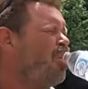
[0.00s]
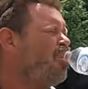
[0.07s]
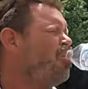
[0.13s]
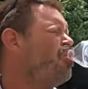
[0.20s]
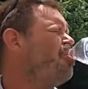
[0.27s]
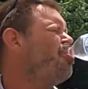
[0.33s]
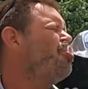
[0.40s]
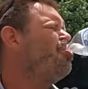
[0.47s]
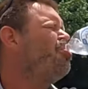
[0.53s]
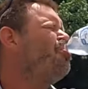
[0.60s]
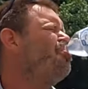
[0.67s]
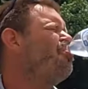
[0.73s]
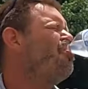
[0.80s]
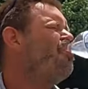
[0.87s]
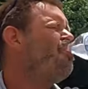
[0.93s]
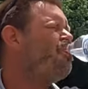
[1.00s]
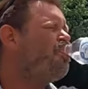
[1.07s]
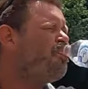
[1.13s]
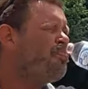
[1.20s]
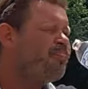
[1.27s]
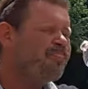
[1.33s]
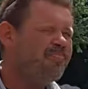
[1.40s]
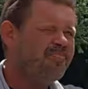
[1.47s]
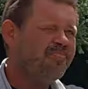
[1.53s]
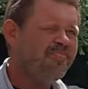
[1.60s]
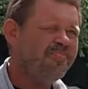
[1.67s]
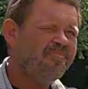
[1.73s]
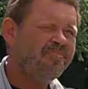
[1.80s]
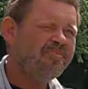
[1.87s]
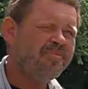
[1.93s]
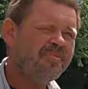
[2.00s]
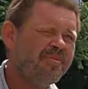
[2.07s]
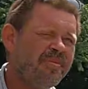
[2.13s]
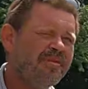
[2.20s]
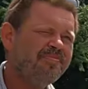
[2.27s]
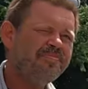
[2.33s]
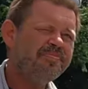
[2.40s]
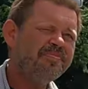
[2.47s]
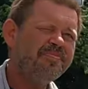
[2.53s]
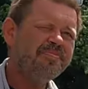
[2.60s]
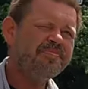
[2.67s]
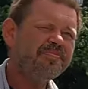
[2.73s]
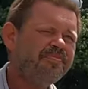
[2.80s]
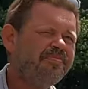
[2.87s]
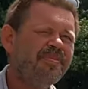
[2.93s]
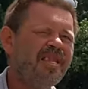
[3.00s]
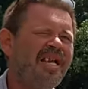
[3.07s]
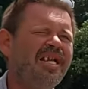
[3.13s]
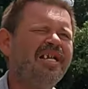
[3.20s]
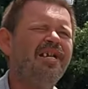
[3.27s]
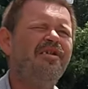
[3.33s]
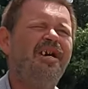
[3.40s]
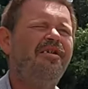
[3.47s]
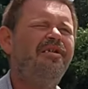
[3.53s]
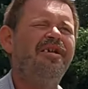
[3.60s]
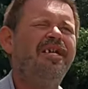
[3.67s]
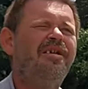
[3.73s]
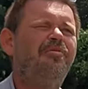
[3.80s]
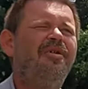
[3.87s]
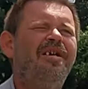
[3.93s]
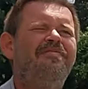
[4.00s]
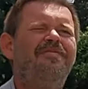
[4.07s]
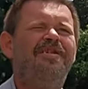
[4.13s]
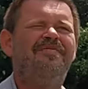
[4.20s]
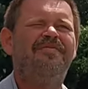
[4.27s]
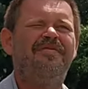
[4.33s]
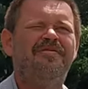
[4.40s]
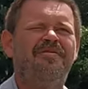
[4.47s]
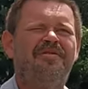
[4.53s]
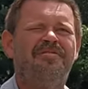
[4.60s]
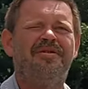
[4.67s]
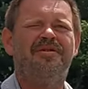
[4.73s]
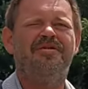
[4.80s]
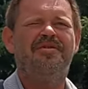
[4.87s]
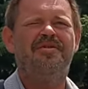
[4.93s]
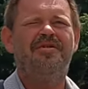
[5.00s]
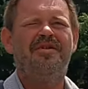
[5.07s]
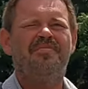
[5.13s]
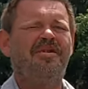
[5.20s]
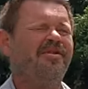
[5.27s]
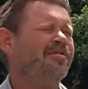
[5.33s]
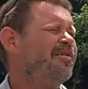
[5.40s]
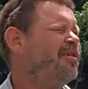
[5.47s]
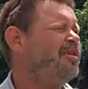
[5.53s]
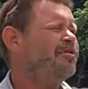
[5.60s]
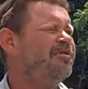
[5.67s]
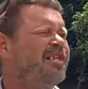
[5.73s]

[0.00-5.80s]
Have you been there? Have you, have you seen any? You got a phone? I got, I only got a Wi-Fi phone up here. Well, yeah.